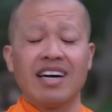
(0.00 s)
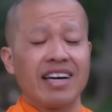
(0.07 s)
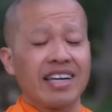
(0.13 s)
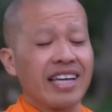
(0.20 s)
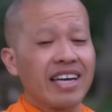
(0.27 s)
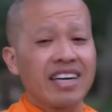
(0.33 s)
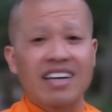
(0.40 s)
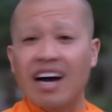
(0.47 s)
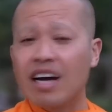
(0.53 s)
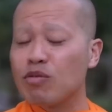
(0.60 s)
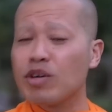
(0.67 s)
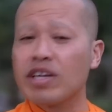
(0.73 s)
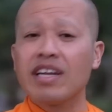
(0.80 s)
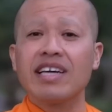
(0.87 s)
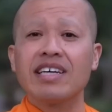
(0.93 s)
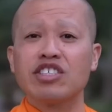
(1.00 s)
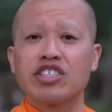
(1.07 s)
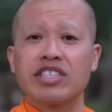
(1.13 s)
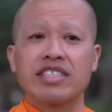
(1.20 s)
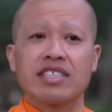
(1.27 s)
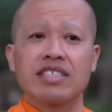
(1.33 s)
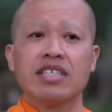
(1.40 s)
Again, not
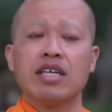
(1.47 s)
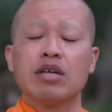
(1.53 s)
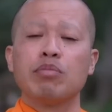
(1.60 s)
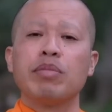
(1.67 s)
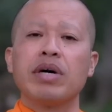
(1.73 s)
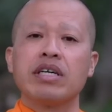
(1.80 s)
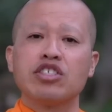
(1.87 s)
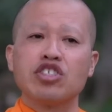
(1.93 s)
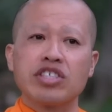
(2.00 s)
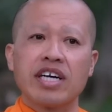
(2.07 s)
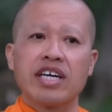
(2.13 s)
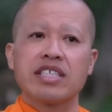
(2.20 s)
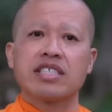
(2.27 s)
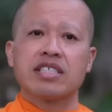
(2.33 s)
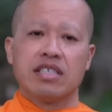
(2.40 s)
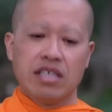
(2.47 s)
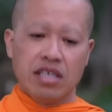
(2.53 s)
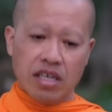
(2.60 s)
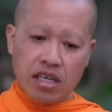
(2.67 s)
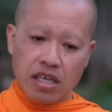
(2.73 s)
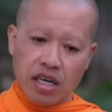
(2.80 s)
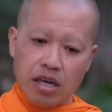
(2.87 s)
religious, but just
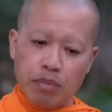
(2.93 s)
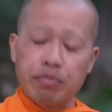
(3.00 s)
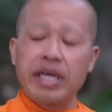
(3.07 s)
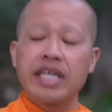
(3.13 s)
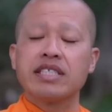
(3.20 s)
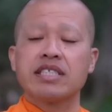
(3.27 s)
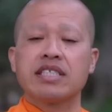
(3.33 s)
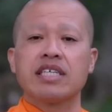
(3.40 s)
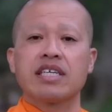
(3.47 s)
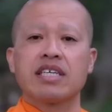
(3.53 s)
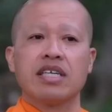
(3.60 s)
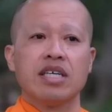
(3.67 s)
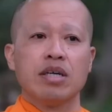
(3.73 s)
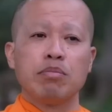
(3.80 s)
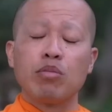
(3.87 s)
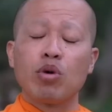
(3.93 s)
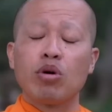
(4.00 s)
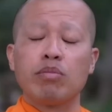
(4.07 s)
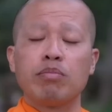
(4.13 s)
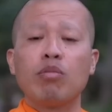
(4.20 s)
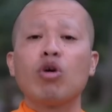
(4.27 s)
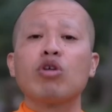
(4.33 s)
a basic
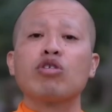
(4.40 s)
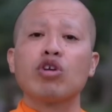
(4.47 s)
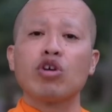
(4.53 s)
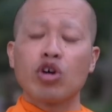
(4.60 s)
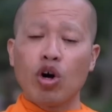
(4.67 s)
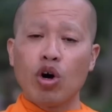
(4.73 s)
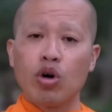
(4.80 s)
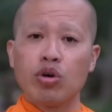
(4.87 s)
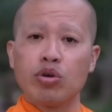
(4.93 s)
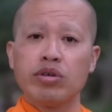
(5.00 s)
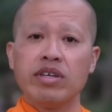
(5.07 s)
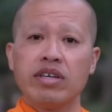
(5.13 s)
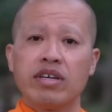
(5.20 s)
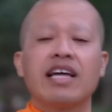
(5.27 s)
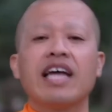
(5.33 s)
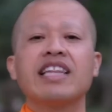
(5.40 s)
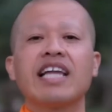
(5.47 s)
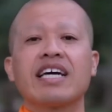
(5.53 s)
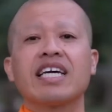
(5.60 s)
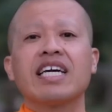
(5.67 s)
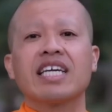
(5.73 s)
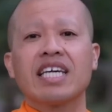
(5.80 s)
moral code, and
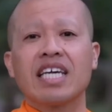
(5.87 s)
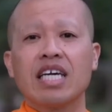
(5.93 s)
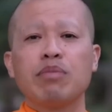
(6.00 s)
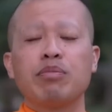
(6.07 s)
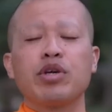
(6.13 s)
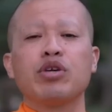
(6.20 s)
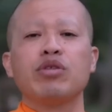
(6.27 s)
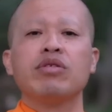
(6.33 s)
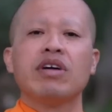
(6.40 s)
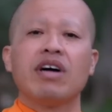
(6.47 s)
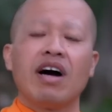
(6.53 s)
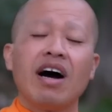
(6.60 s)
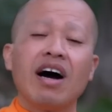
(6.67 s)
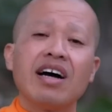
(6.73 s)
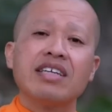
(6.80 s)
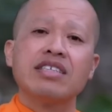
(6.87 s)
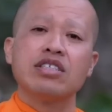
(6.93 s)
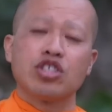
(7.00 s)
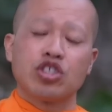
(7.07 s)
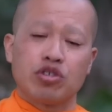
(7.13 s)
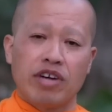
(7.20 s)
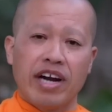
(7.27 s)
that can keep you on
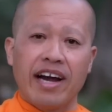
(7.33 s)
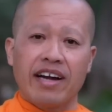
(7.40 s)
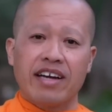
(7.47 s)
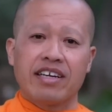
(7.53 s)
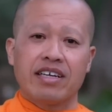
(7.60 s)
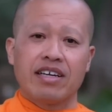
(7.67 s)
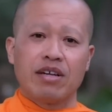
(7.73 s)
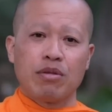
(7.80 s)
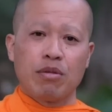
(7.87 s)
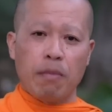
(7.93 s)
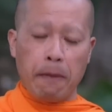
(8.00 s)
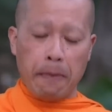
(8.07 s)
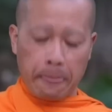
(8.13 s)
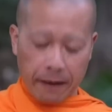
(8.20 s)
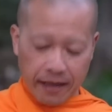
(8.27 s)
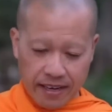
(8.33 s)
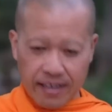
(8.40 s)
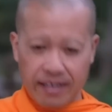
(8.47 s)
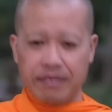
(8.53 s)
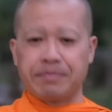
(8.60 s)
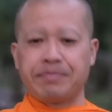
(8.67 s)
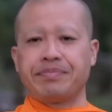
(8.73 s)
track.
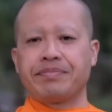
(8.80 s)
Okay.